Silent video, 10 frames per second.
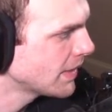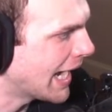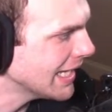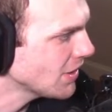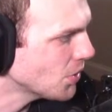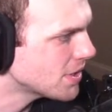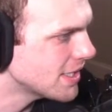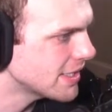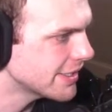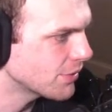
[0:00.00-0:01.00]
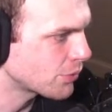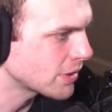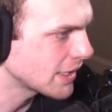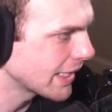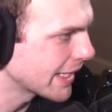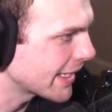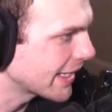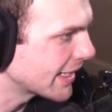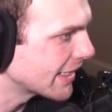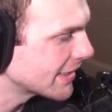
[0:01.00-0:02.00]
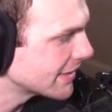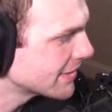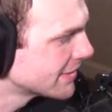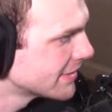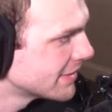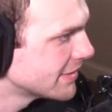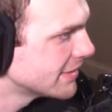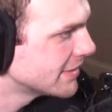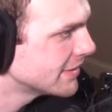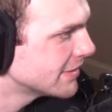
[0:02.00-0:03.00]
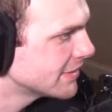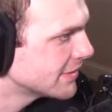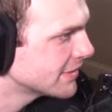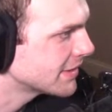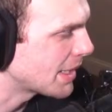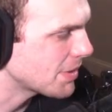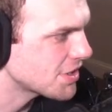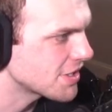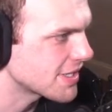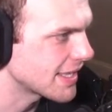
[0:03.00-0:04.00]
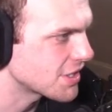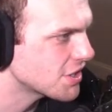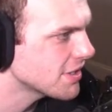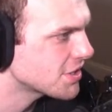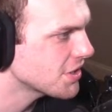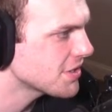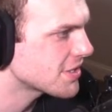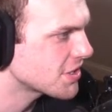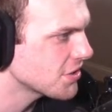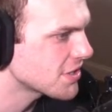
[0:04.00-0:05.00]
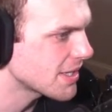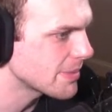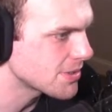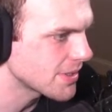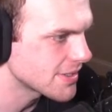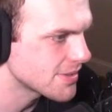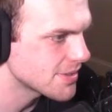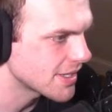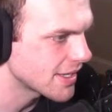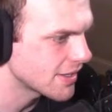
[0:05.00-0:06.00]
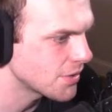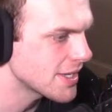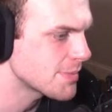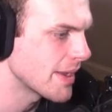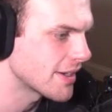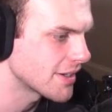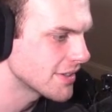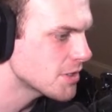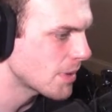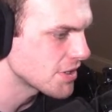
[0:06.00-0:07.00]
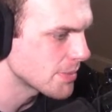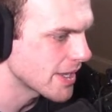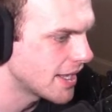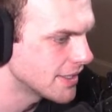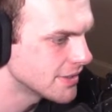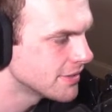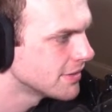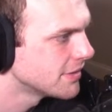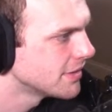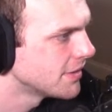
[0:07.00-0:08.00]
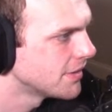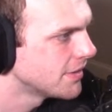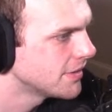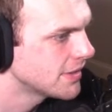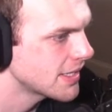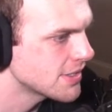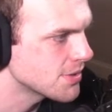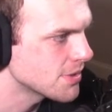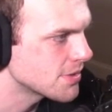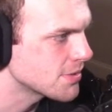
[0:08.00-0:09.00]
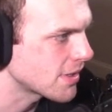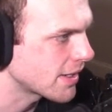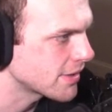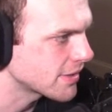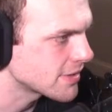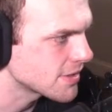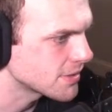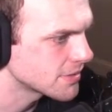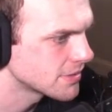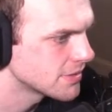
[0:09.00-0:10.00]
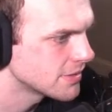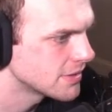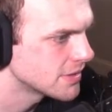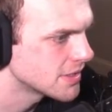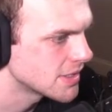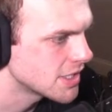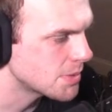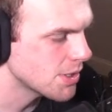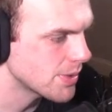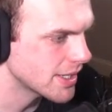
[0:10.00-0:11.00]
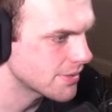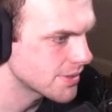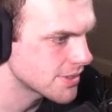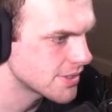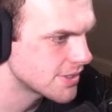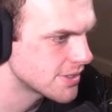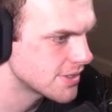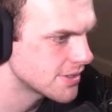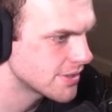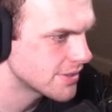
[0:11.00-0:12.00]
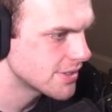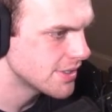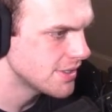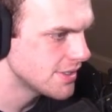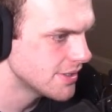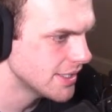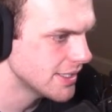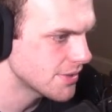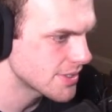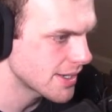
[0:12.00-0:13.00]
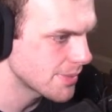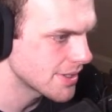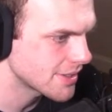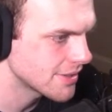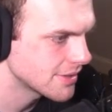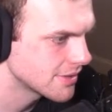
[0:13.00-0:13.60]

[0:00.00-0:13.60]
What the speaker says: I low-key really like Kate Otten. I probably shouldn't have said that. Shilly sniped me twice. Who's he got? Oh, he has Baker. This probably should be Otten. He's doing the 2 tight end thing, too. It's pretty weak on Yeah, no, he's not weak.